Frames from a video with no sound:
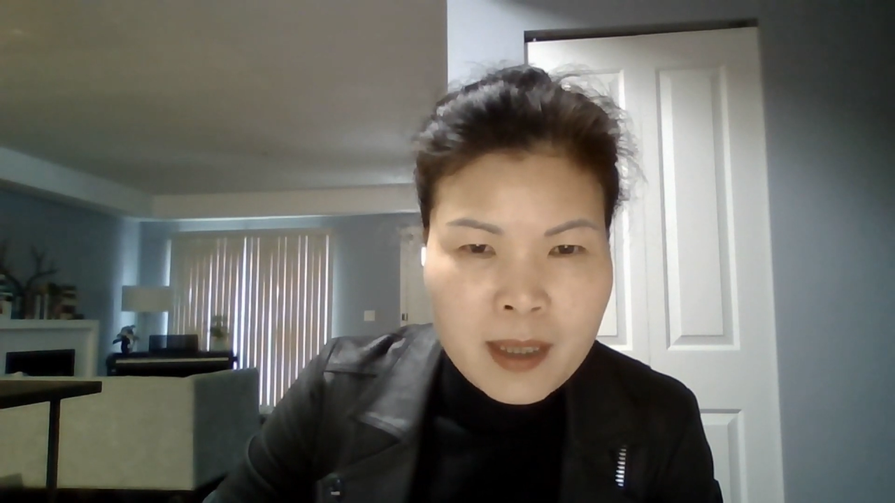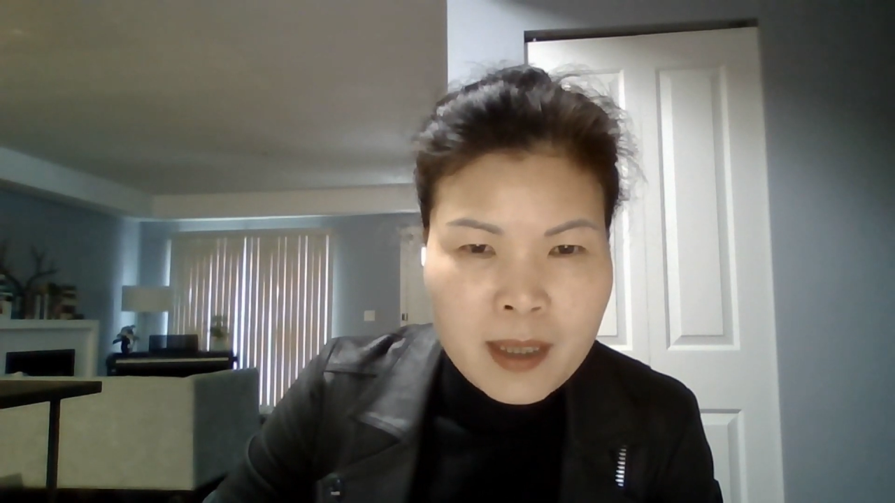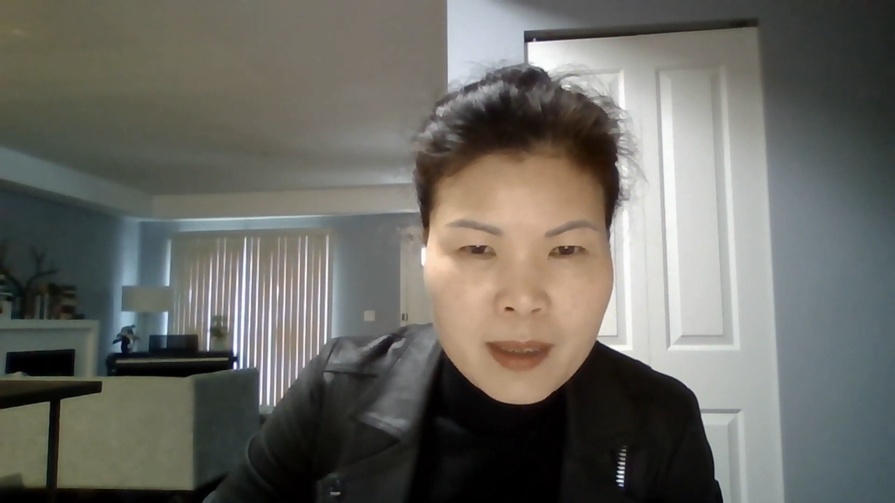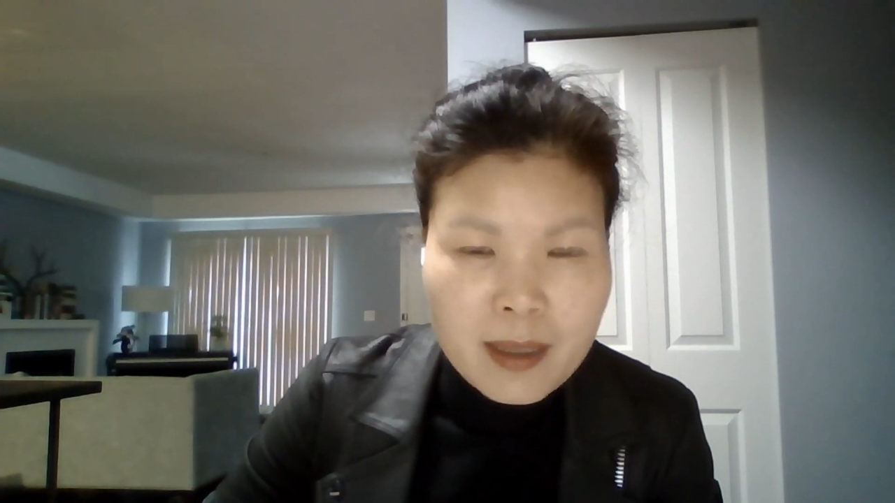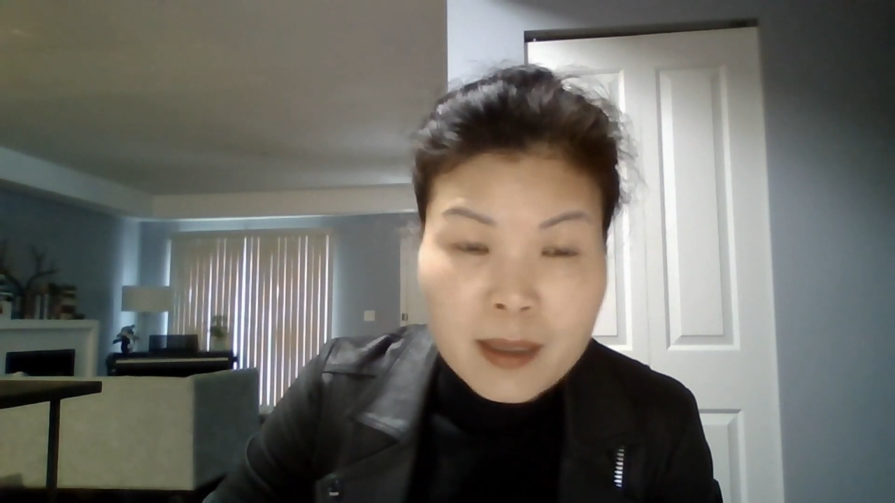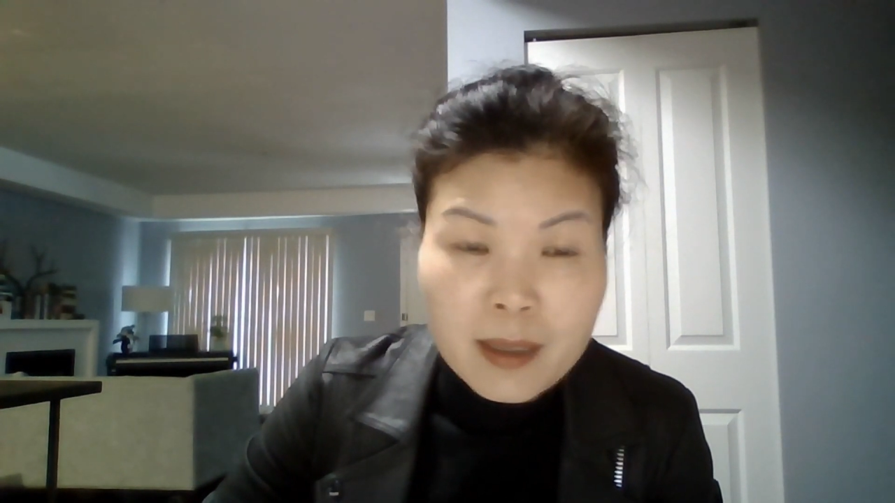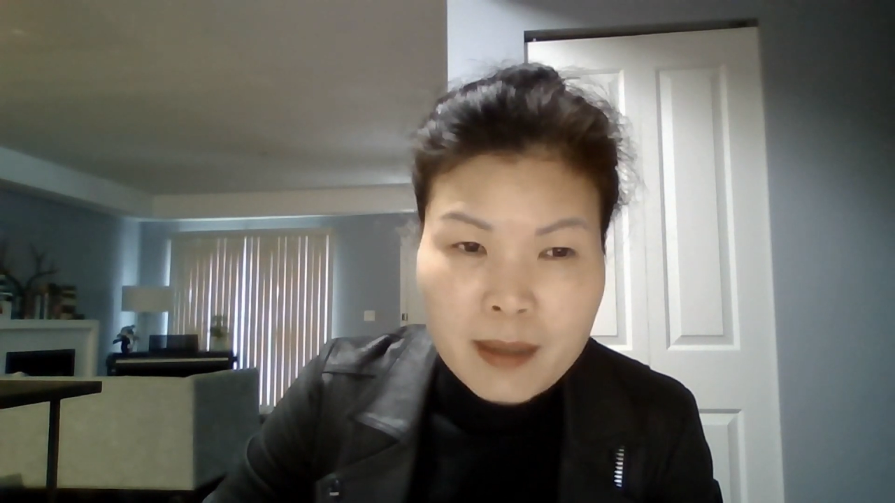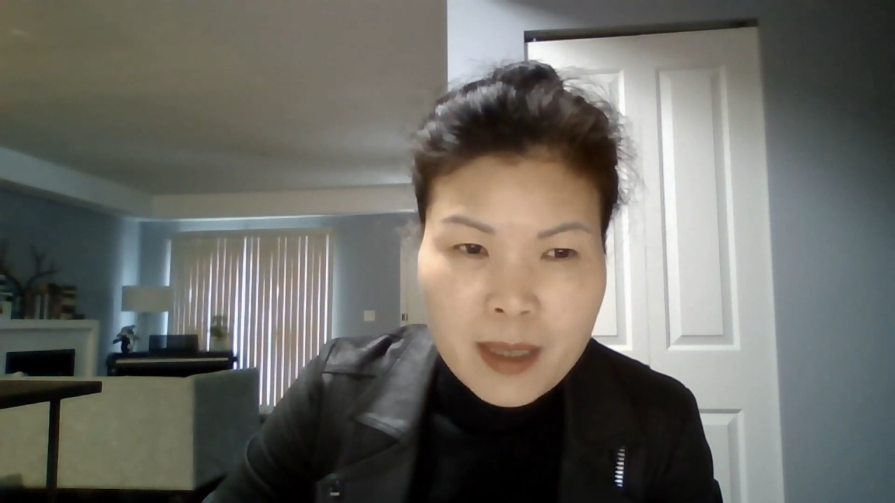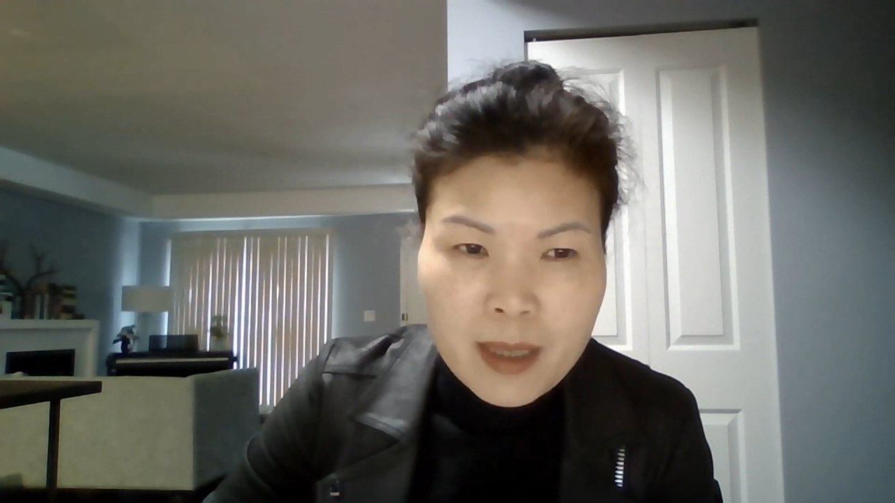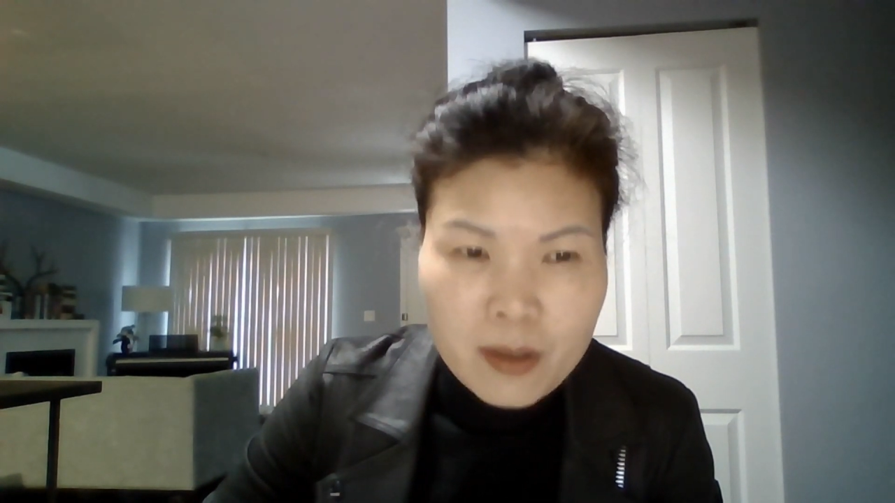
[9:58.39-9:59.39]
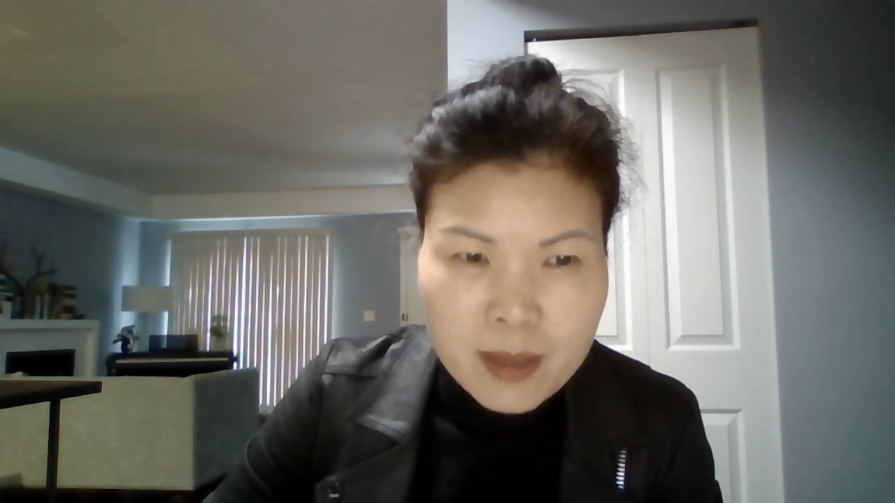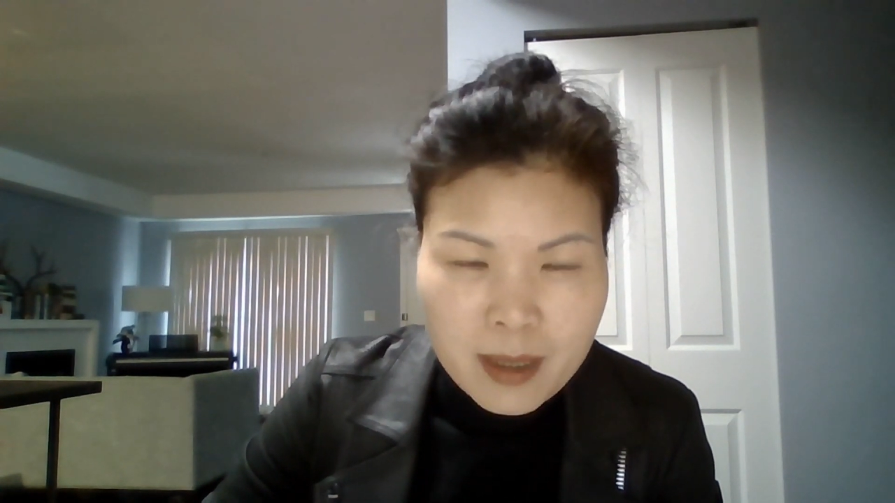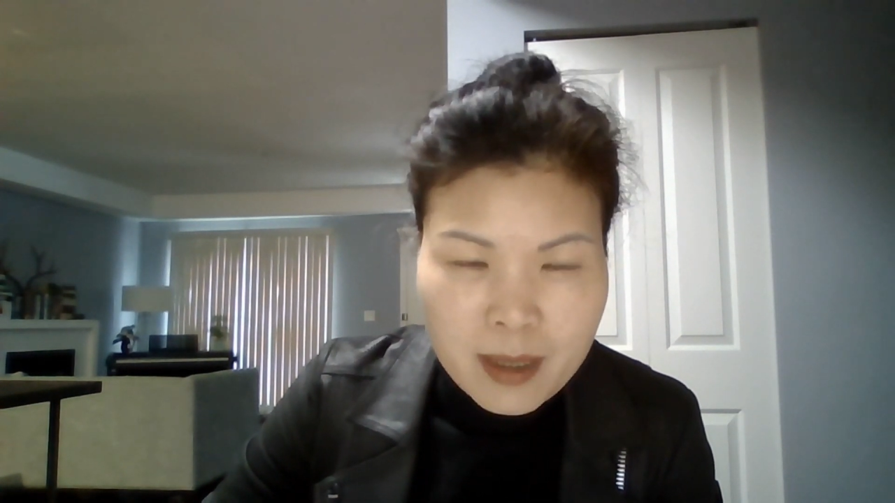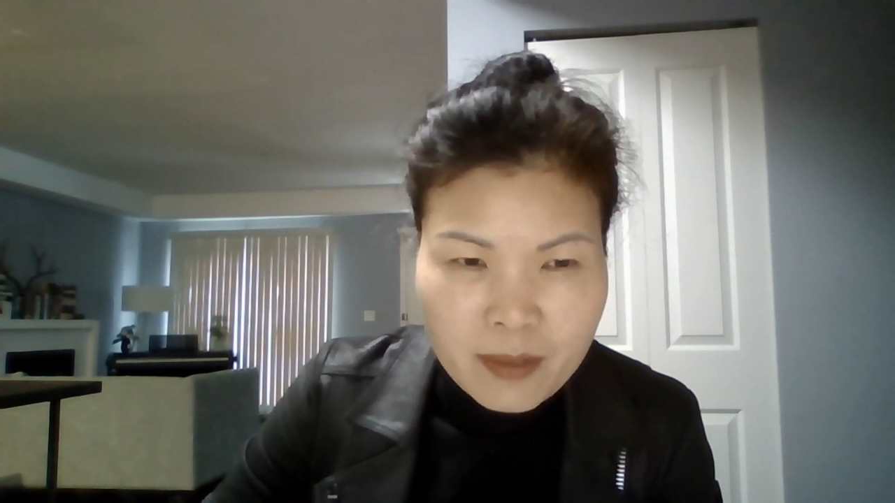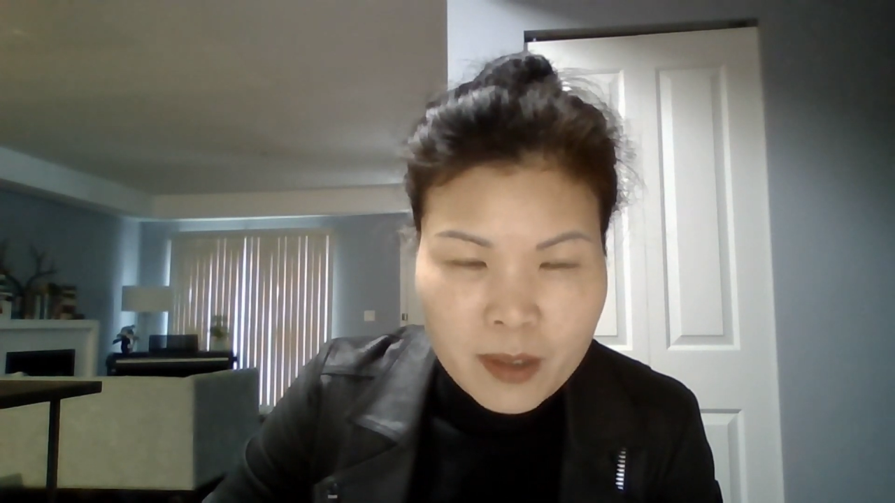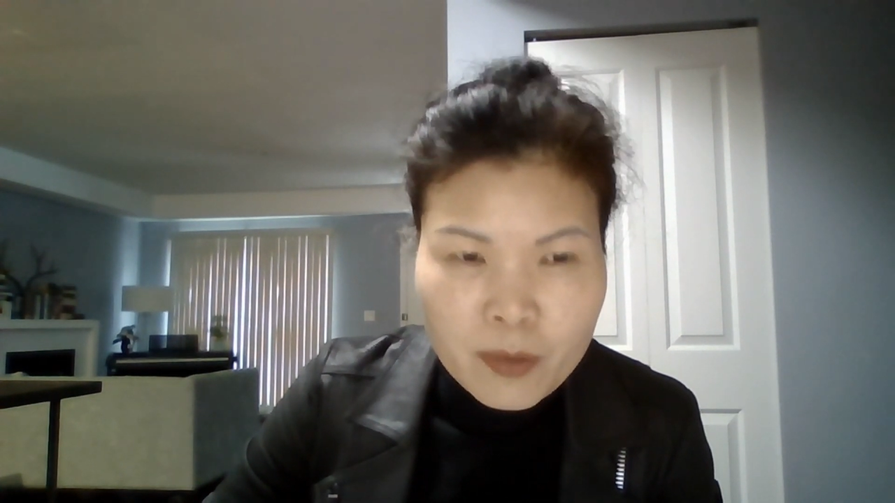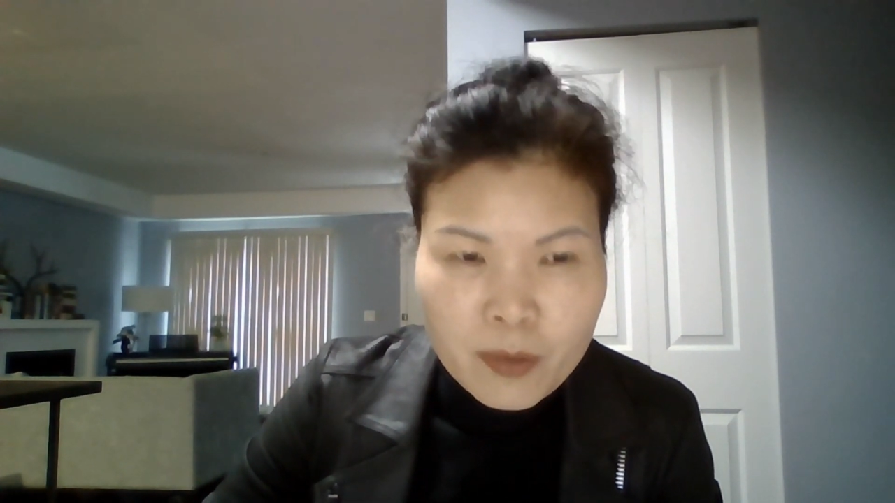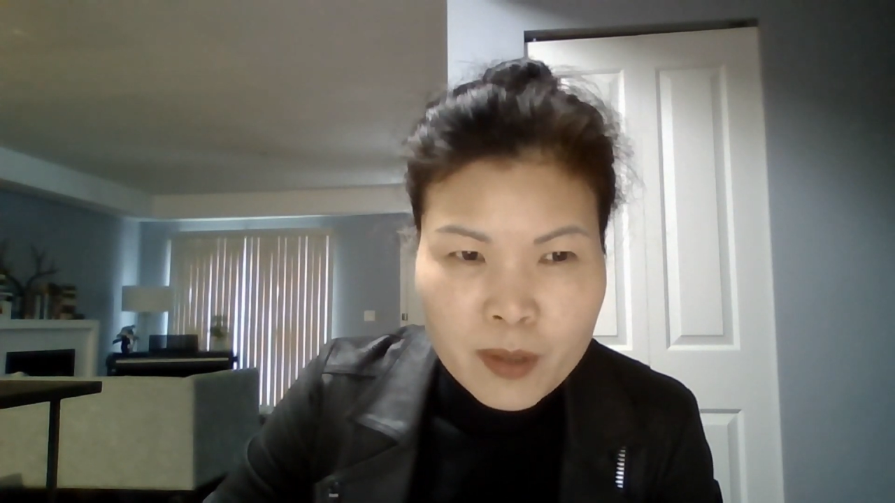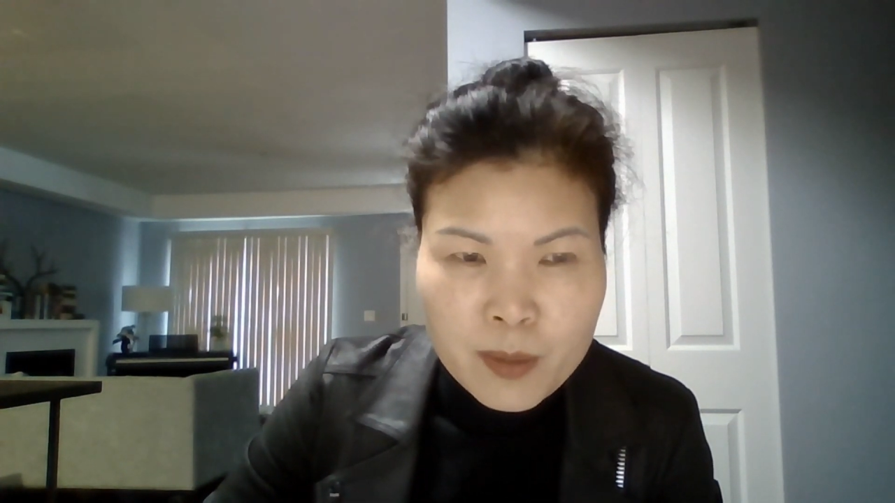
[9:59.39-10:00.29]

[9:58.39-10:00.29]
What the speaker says: Then you get yourself a firm